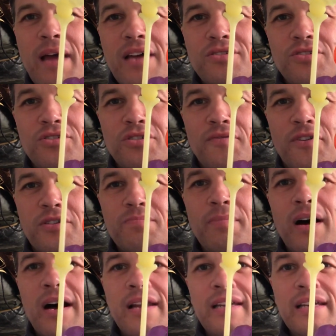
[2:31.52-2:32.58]
Masters Universe
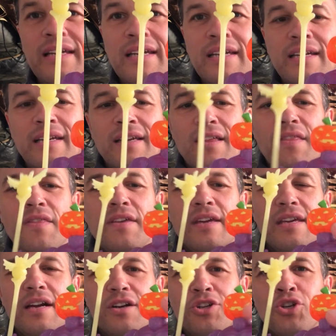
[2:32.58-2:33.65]
body.
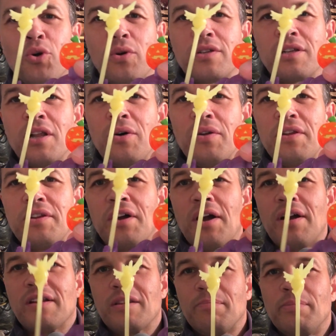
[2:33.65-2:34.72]
The shorts glow in the
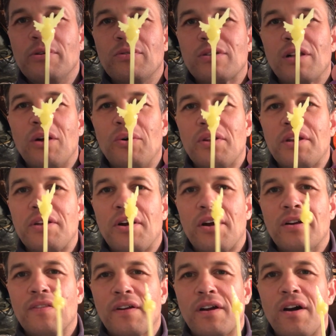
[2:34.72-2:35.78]
dark, the boots glow in the
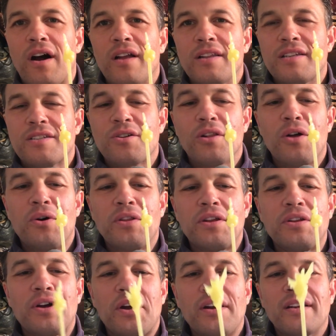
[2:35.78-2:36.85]
dark, the gauntlets glow in
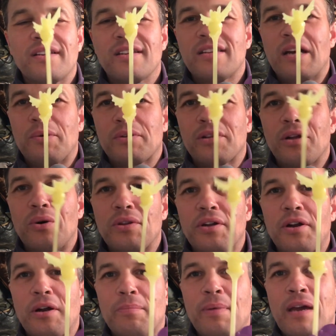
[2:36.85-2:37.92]
the dark. Did that with glow in the
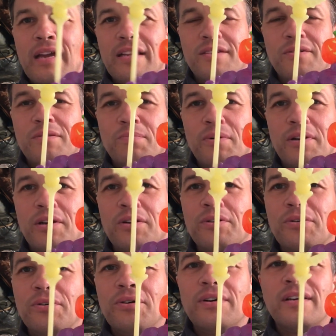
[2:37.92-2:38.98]
dark paint, so it's pretty
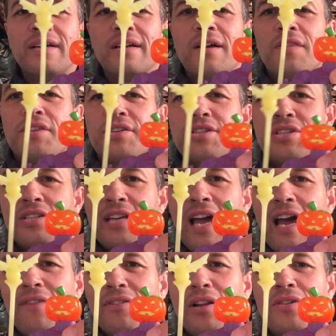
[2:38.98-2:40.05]
cool. The
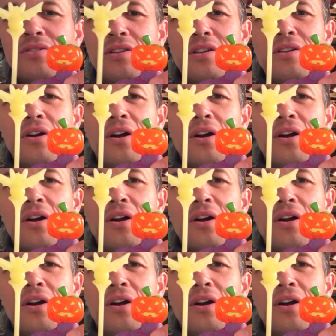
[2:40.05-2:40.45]
staff glows in the